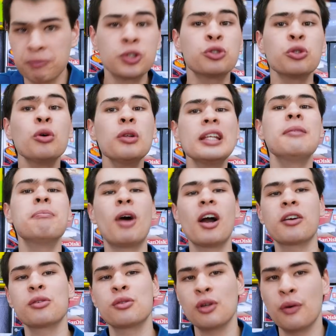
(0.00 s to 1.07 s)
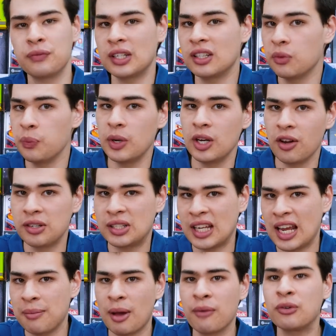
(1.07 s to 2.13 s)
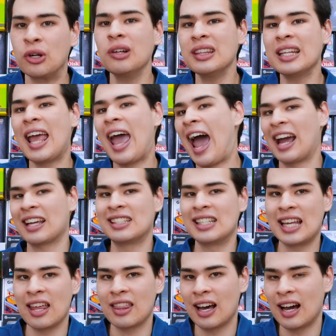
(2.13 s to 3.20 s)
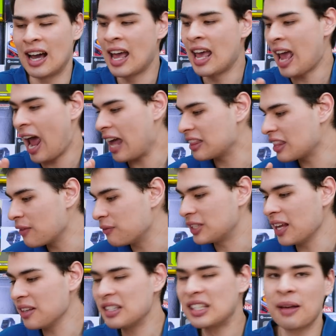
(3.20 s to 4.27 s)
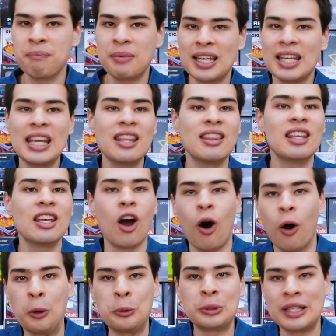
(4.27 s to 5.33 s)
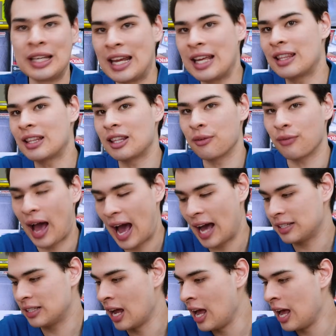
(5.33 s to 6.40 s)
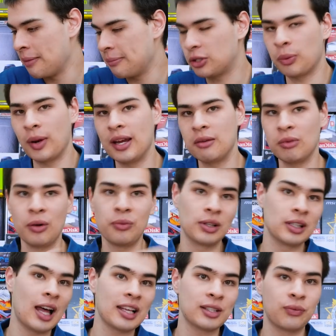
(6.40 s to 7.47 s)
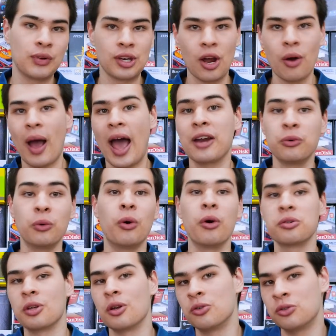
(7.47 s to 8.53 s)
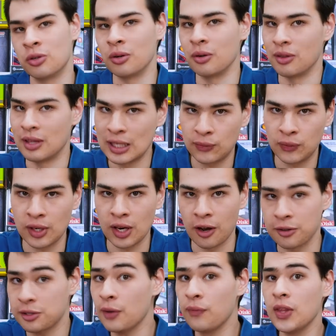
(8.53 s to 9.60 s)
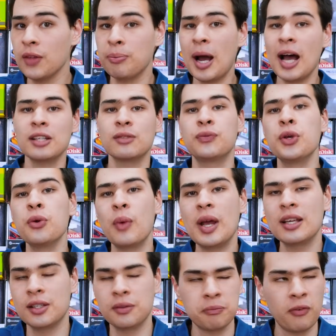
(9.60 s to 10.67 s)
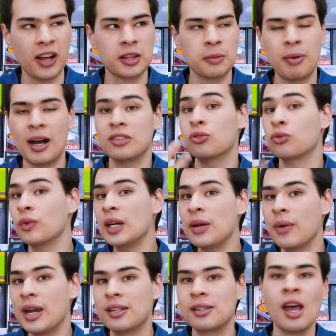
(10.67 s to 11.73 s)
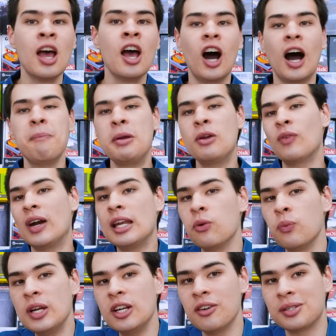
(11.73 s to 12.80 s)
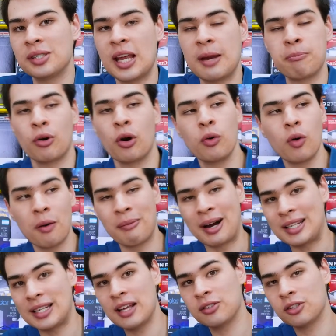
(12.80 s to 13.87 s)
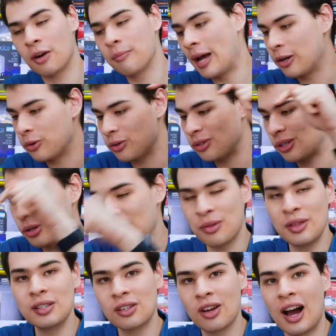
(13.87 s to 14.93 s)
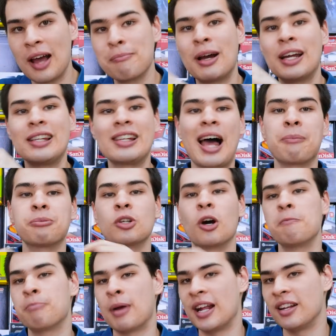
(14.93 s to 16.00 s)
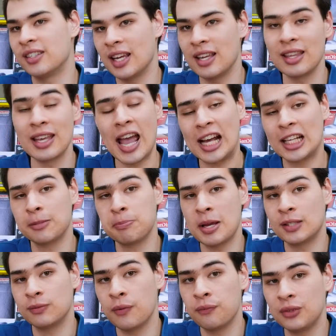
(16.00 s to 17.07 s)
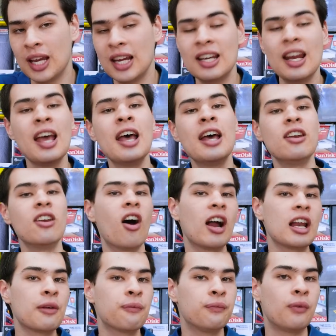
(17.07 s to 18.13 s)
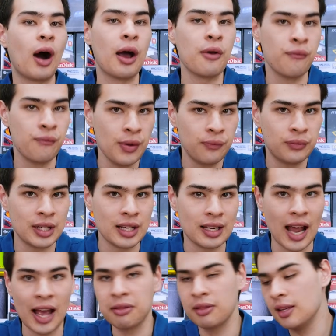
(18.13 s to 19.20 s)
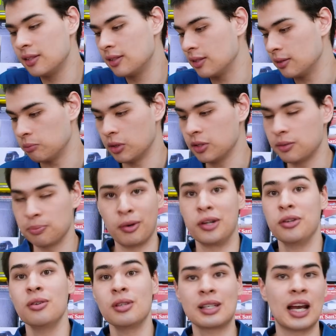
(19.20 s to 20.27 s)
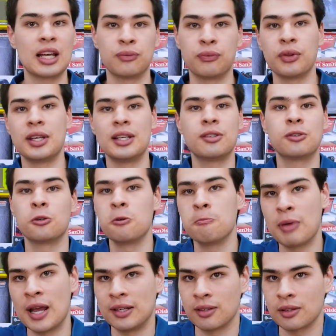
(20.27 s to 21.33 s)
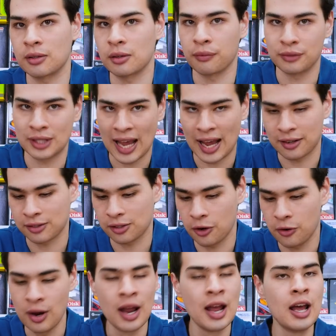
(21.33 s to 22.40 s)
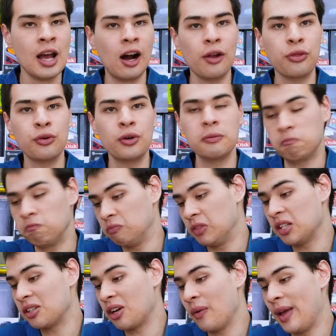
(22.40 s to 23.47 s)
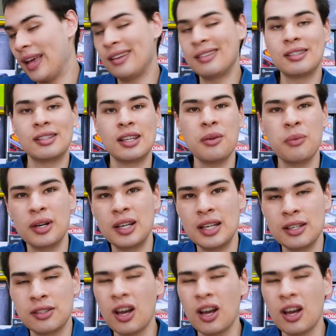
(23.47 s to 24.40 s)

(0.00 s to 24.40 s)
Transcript: Surely Microsoft and the Windows team have gotten their act together and they've done something in the whole year that they've had between well the last video and also to this video. So for the past few weeks in fact the past three weeks I've been running Windows 10 Pro on my desktop and also to this guy my my laptop PC, the XPS 15 9550, and this was my use case for these two pieces of tech. So I thought, let's go ahead and see what it is.